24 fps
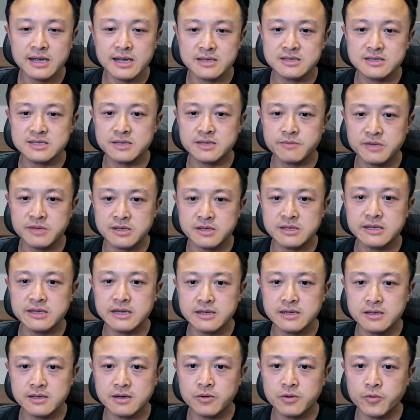and something
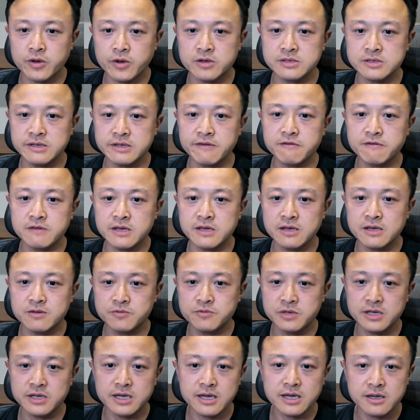that we're definitely
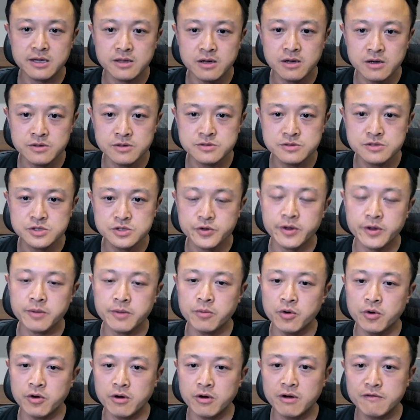really keen on doing
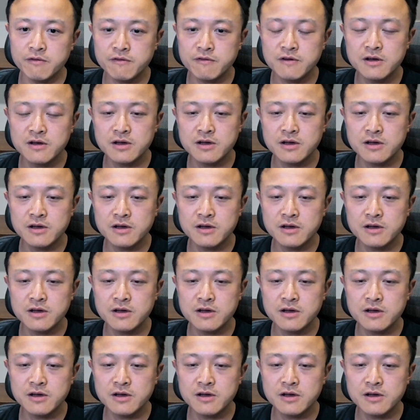more of.